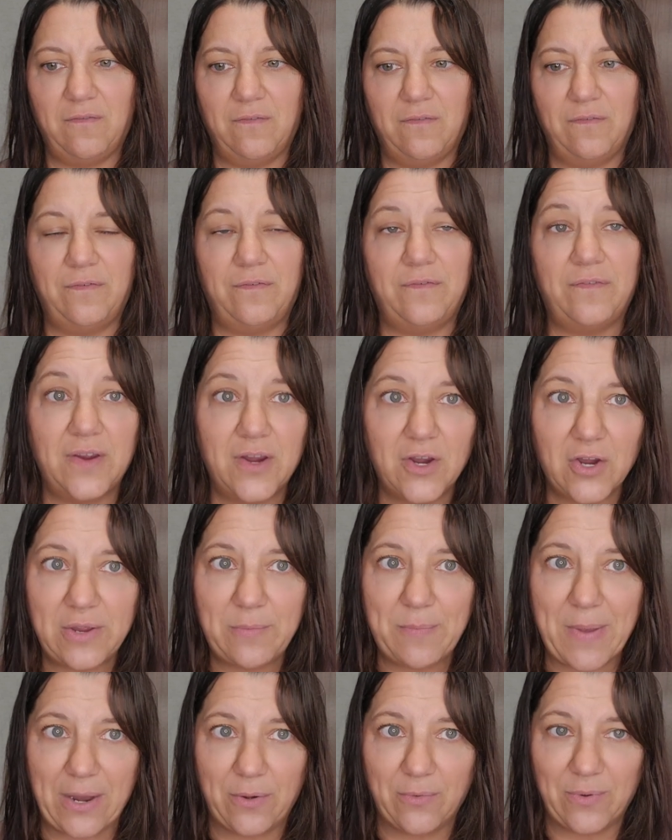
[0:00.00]
very
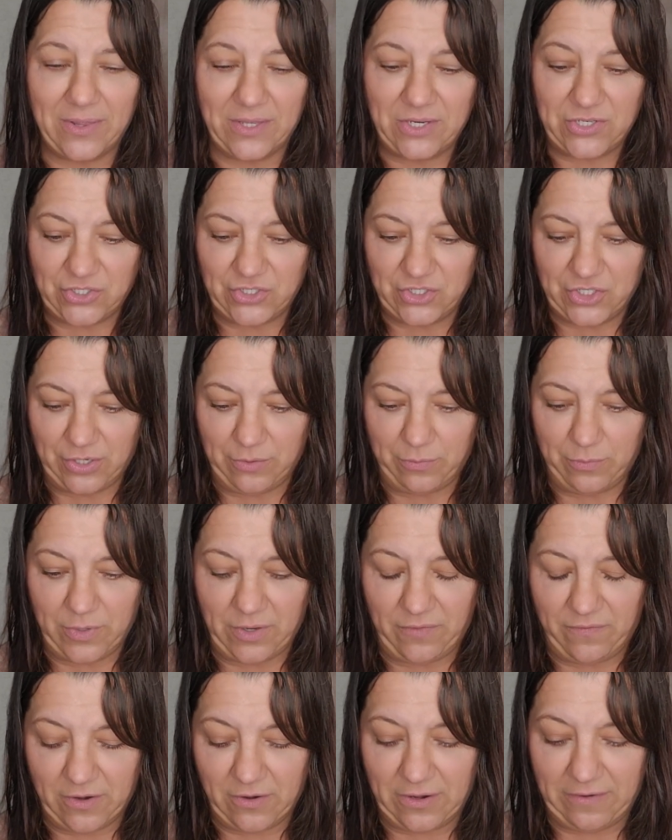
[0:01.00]
bad relationship
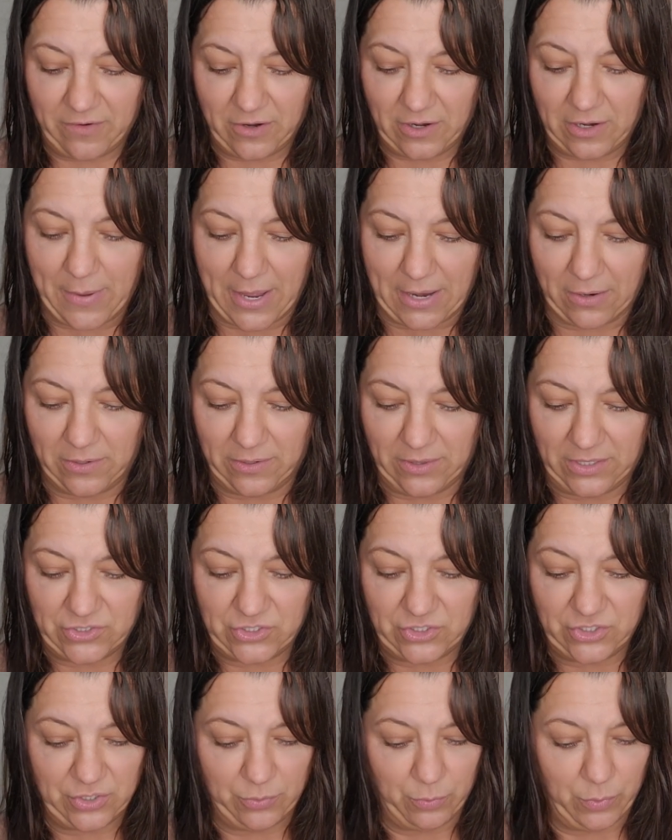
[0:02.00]

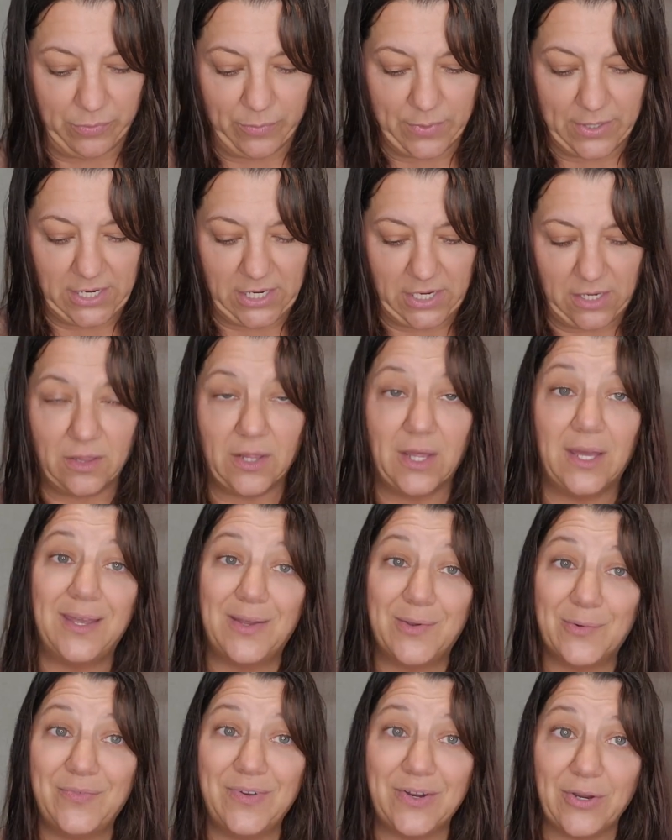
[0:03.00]
with money, like
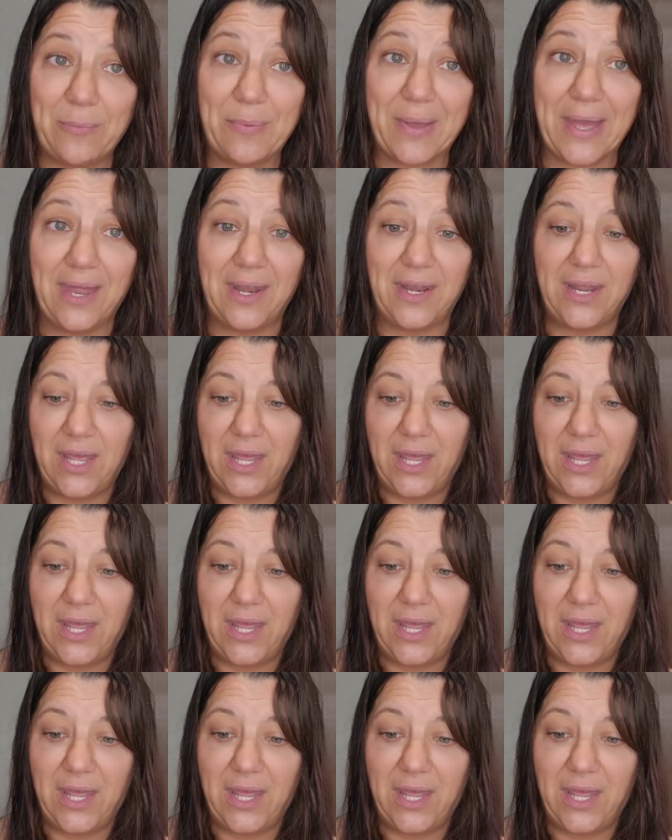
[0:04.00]
very bad.